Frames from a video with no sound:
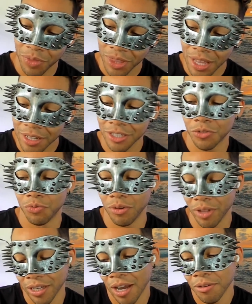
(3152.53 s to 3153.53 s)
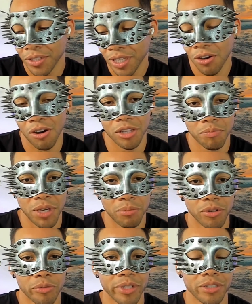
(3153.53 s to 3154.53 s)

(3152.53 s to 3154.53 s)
not just like I will say all the people,